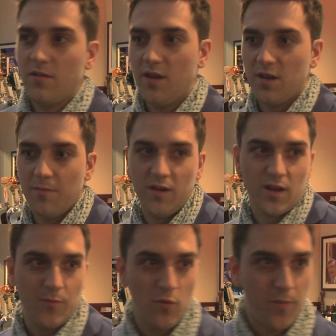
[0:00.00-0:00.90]
In the
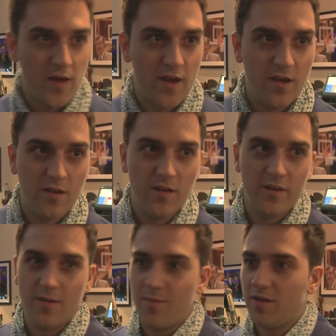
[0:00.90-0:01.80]
meantime you play,
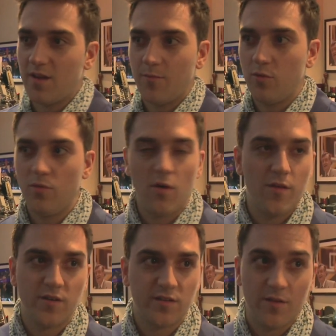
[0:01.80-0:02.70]
in the meantime you do
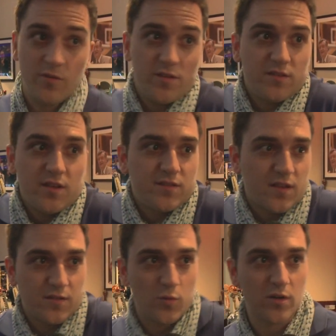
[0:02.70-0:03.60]
other stuff. It just
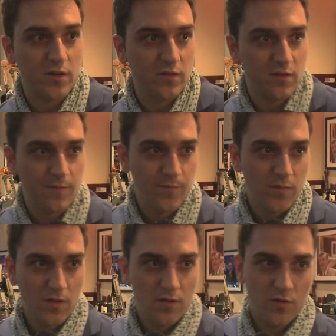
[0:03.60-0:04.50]
doesn't work,
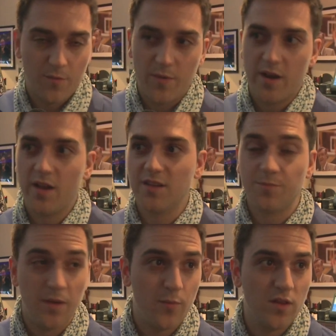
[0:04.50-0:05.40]
You're playing
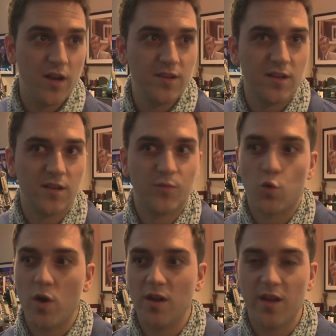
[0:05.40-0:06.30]
against people that is
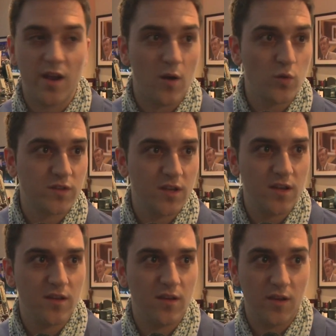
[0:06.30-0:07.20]
training 8 hours a
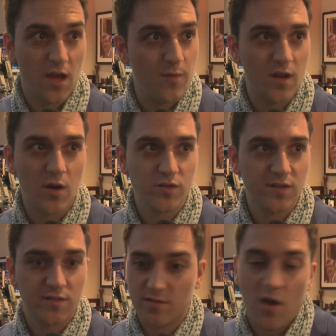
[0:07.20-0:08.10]
day in gaming
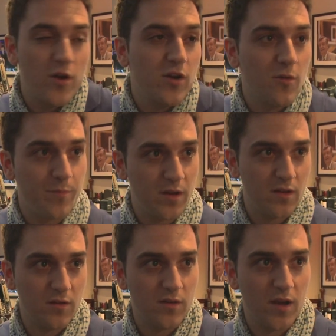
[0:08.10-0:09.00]
houses. How you
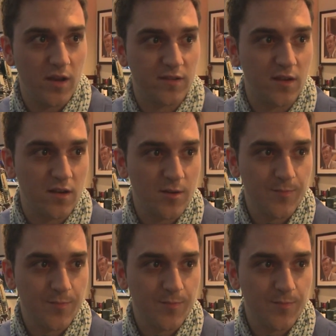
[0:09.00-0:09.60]
compete against that?